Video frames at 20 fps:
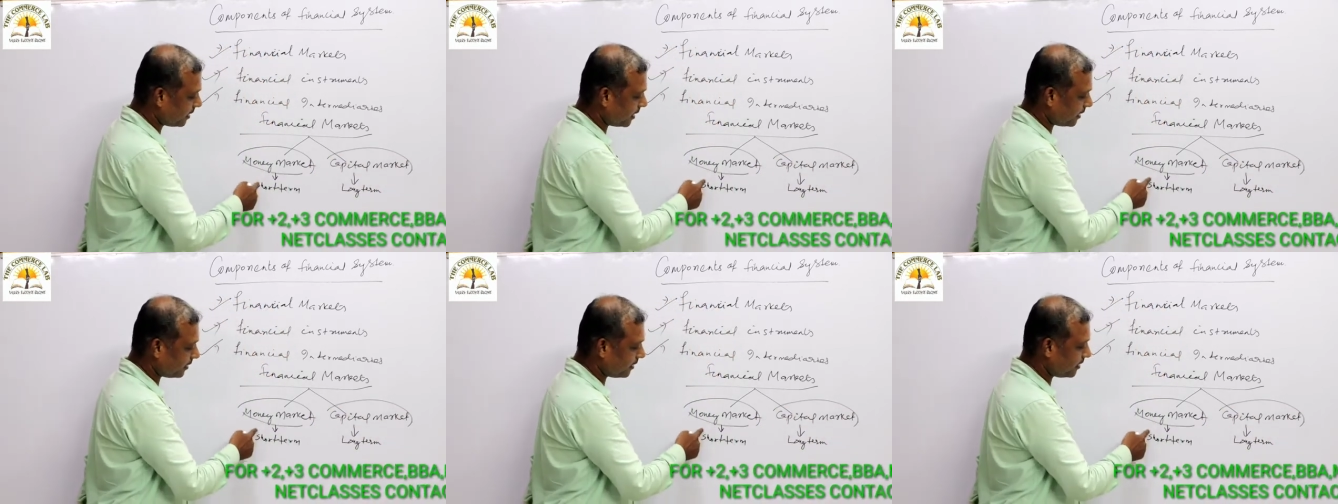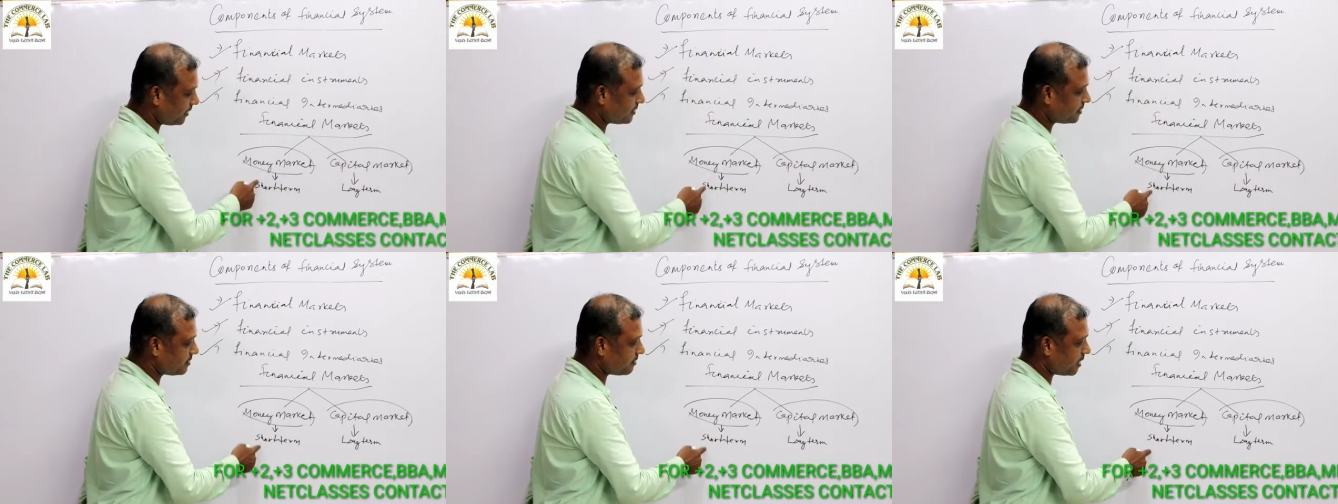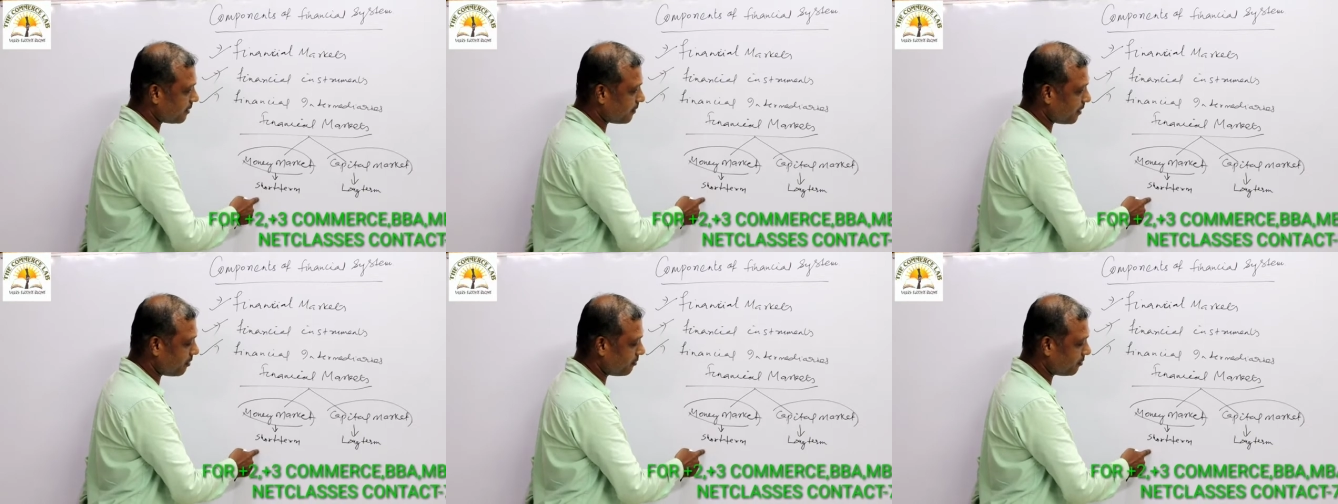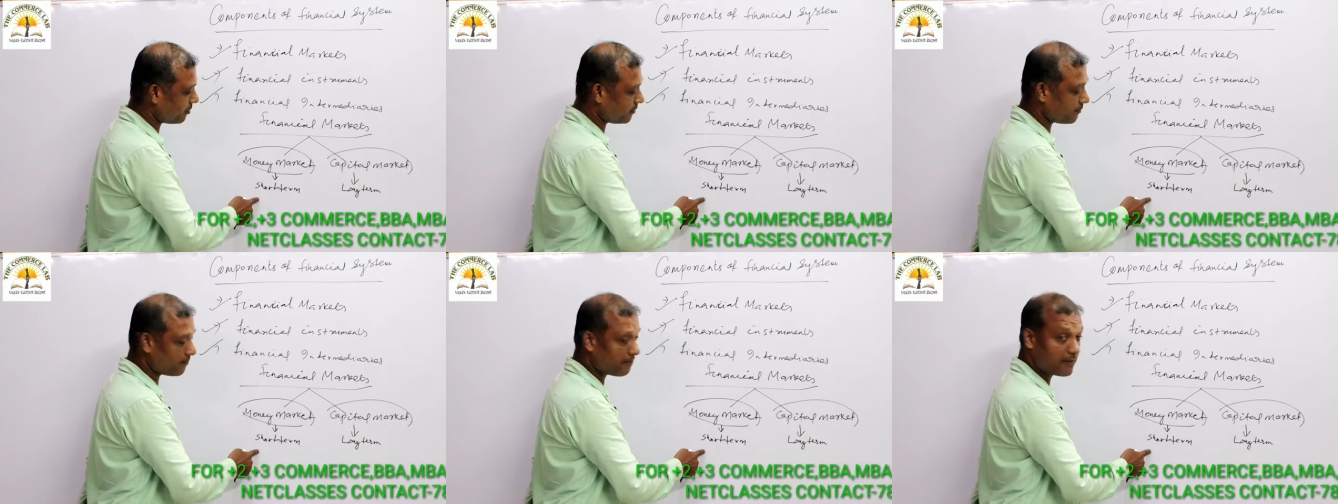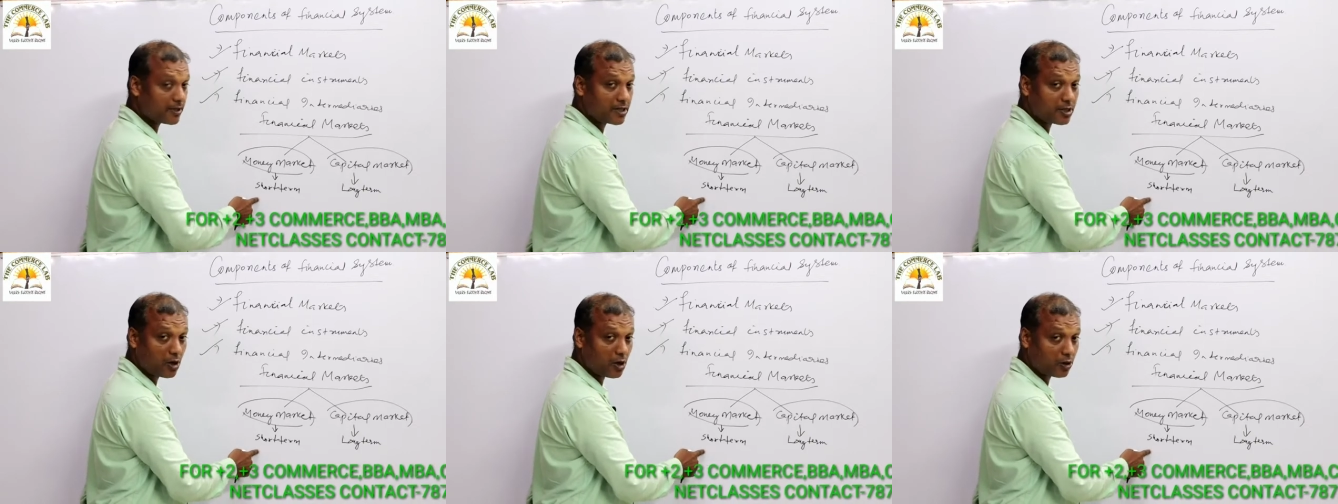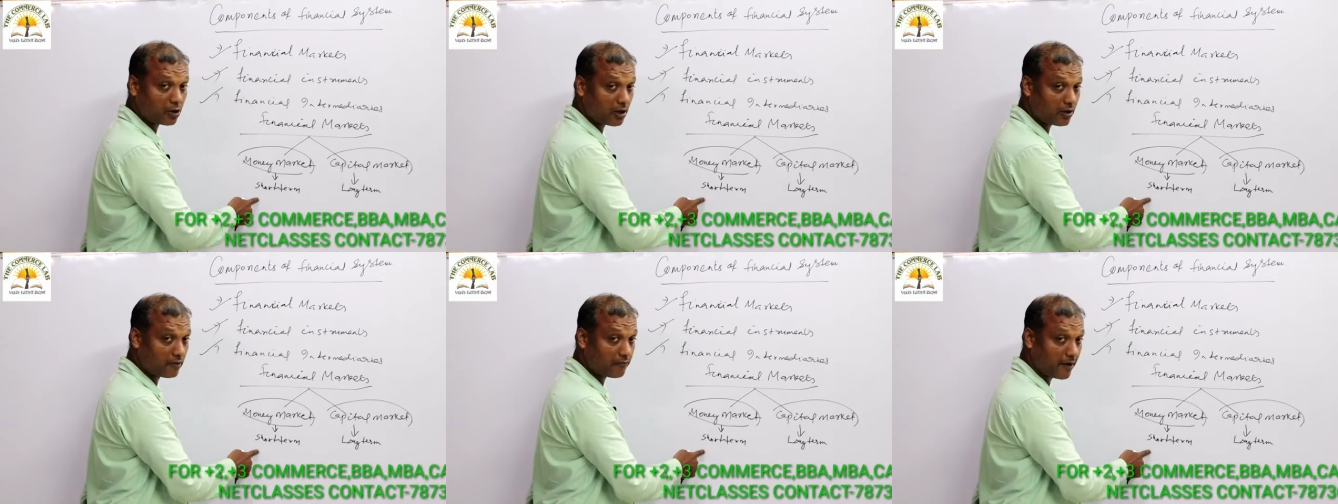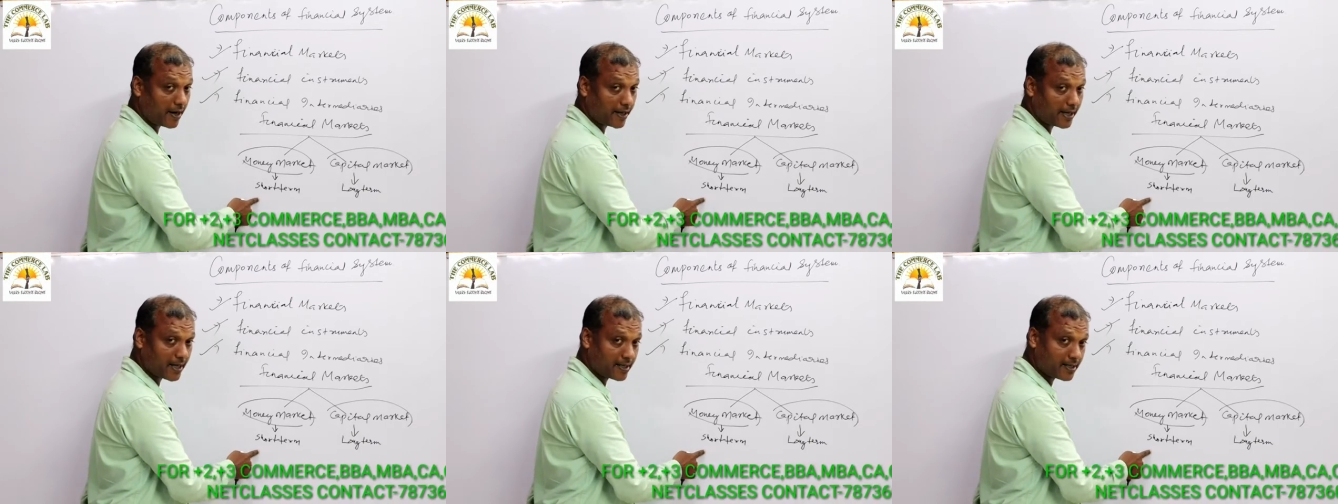that deals about
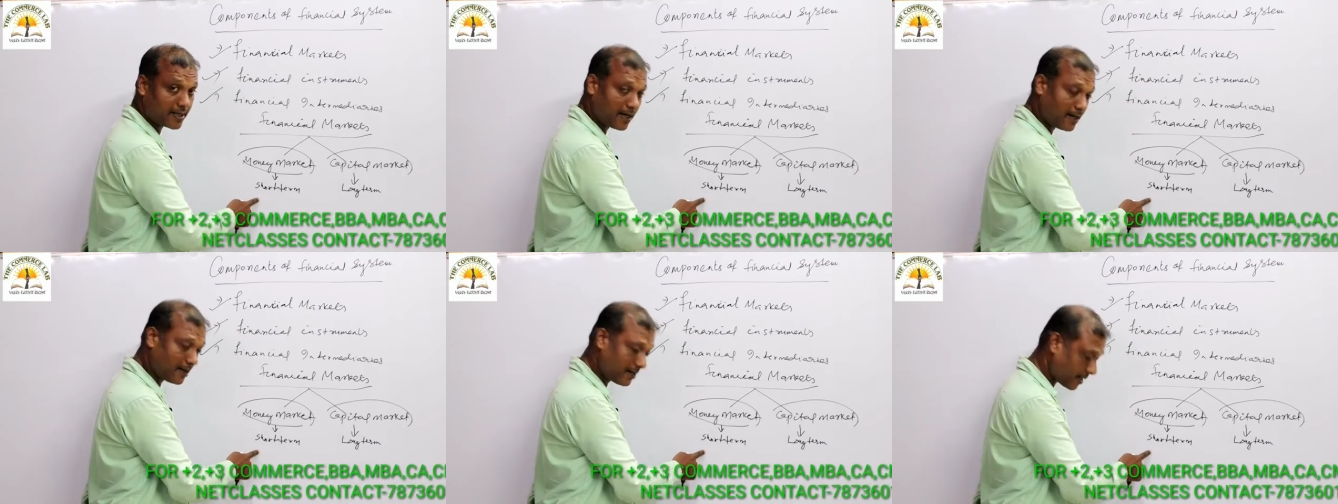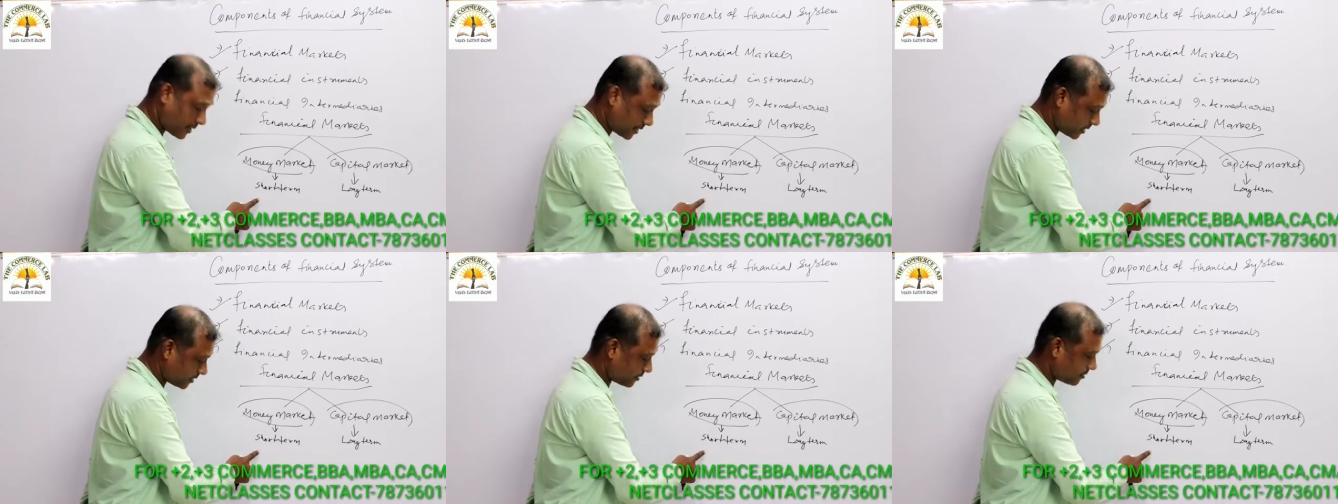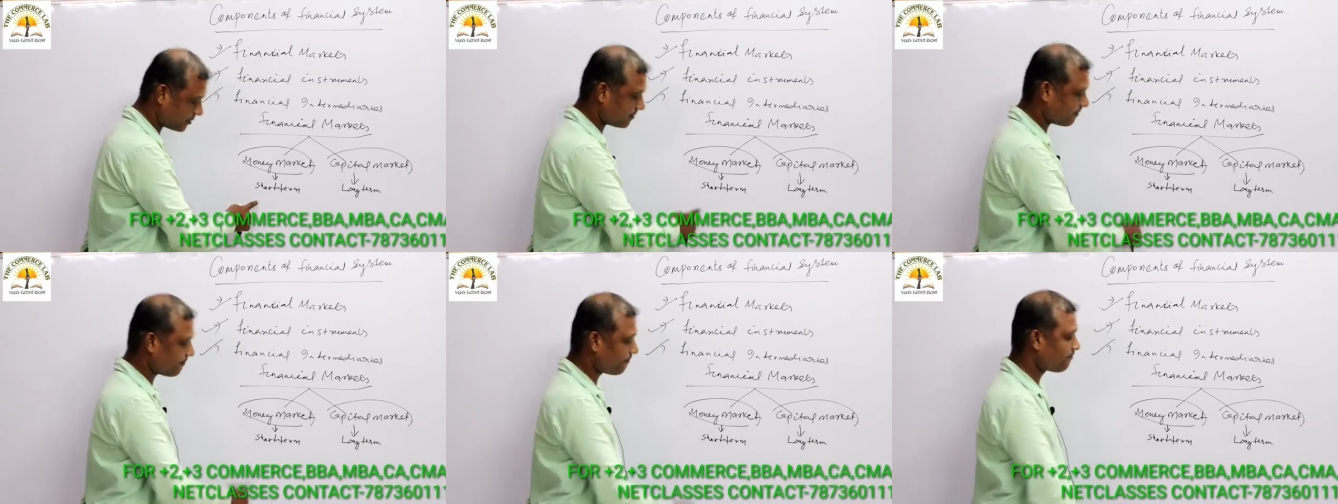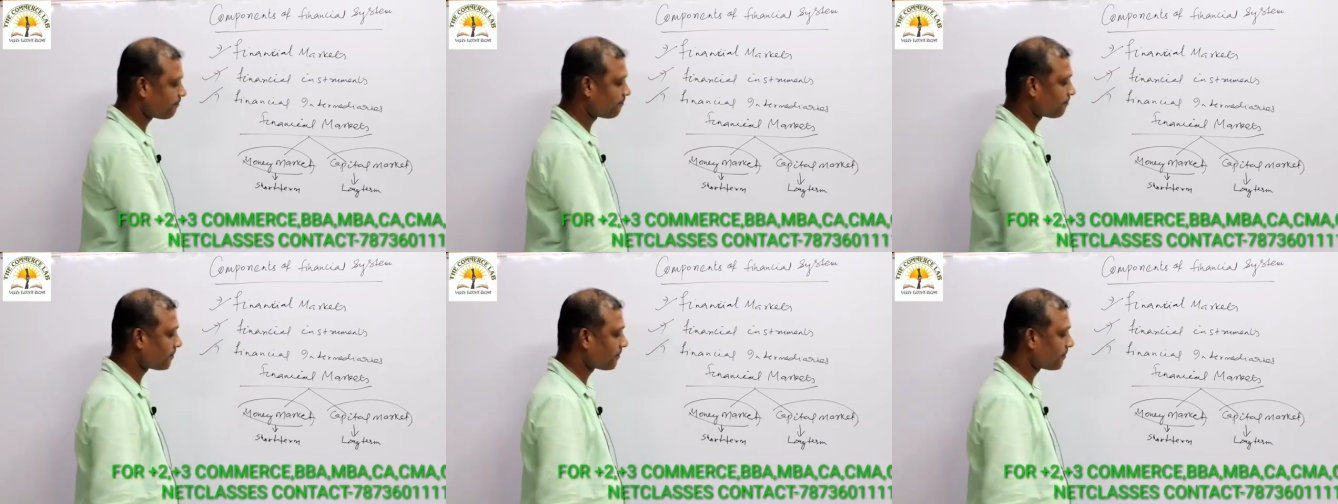short-term financial transactions.